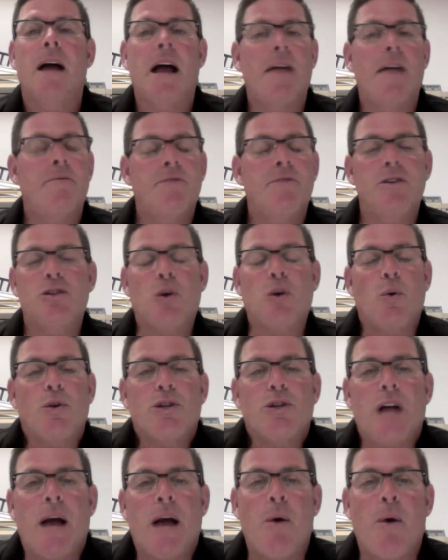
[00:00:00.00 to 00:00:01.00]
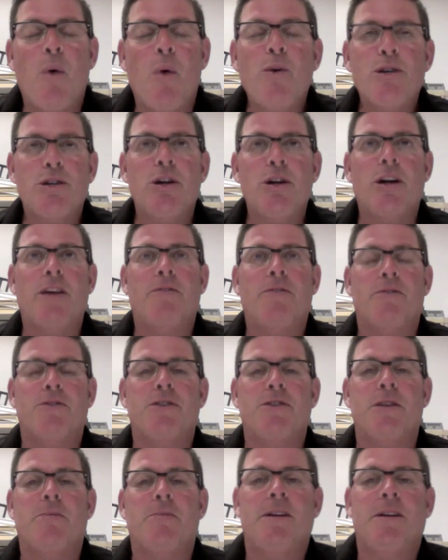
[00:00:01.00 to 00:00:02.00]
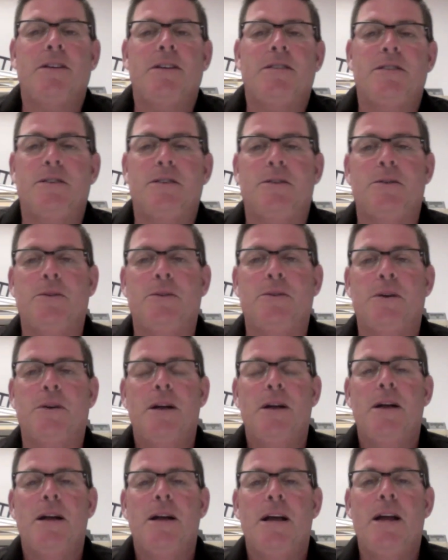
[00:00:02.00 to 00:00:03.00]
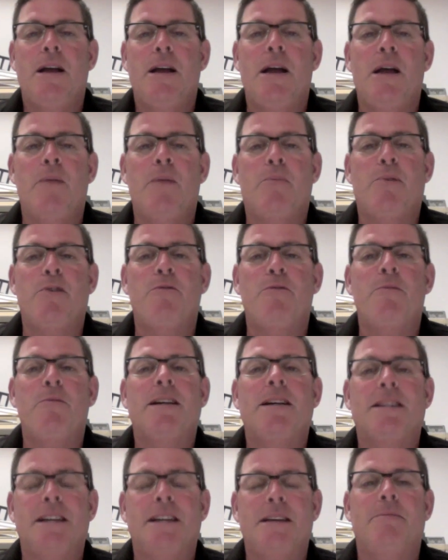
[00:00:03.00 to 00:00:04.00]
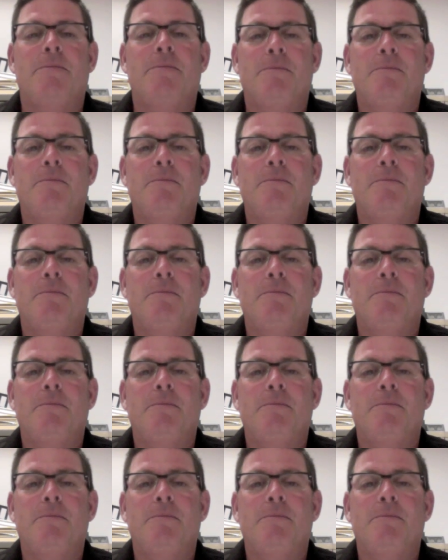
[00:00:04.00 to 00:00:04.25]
I'm always looking for something to improve my team.